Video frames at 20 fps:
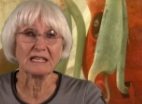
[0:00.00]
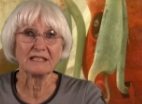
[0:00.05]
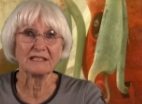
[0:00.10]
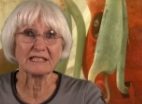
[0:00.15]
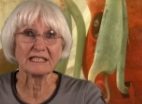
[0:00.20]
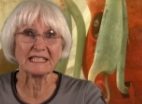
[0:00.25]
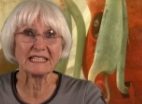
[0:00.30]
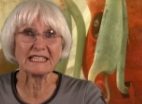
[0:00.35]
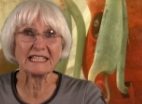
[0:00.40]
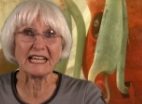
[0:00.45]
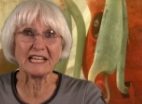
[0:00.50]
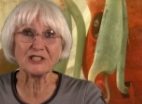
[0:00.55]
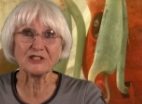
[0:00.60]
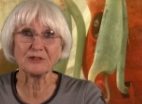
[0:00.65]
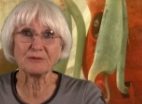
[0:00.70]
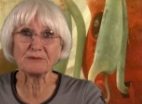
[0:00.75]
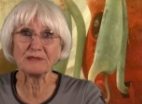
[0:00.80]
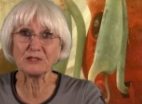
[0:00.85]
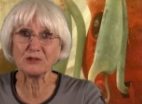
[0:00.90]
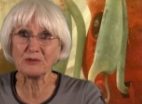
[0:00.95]
The
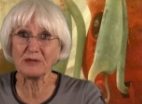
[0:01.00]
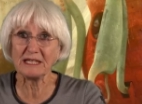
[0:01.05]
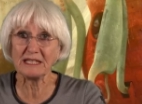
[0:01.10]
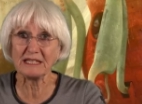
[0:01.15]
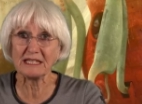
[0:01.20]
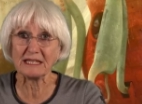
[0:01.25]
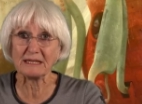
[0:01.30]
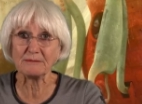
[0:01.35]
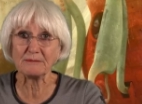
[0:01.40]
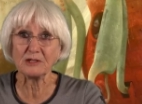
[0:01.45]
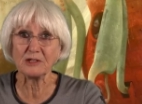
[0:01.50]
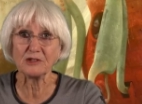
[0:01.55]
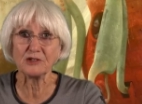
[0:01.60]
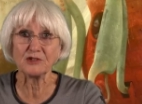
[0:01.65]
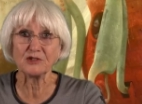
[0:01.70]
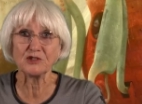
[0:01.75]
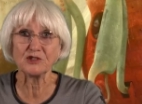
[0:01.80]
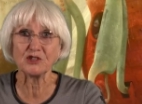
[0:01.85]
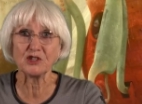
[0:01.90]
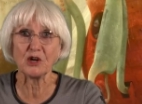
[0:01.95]
connection between them,
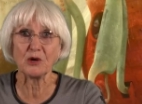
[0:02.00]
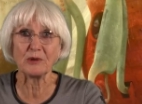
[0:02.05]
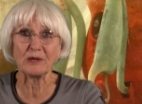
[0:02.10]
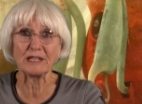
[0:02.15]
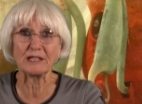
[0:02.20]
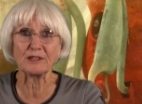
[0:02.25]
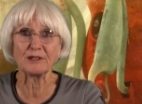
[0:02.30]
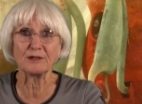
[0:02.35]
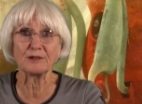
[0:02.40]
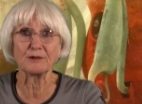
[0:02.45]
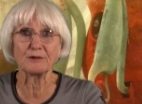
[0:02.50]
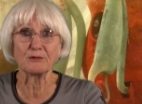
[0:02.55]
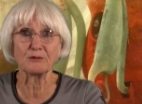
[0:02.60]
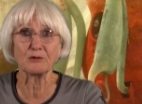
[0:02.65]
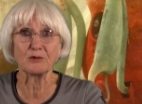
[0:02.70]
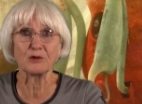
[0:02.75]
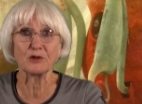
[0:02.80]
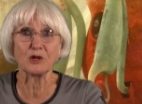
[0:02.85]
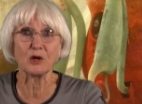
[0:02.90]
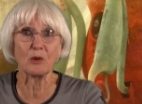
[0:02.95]
showing
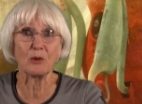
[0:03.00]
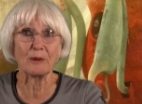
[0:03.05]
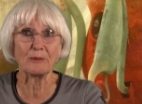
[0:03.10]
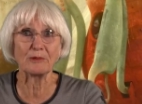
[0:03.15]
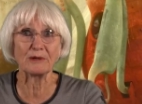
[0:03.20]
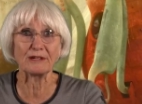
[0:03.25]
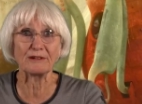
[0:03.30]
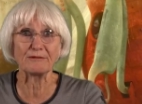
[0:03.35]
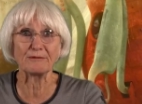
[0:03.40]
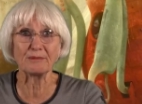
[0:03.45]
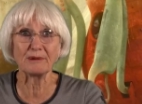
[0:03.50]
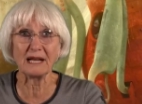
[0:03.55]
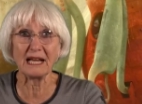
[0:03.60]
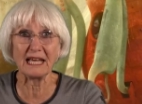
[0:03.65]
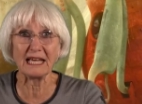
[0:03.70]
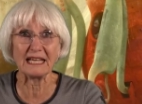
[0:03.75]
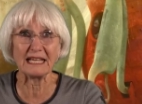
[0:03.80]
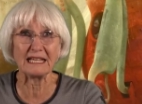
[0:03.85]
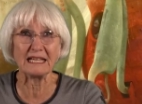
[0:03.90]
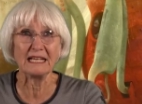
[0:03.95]
through cooperative
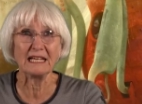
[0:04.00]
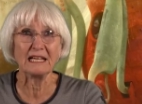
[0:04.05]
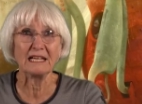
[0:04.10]
play,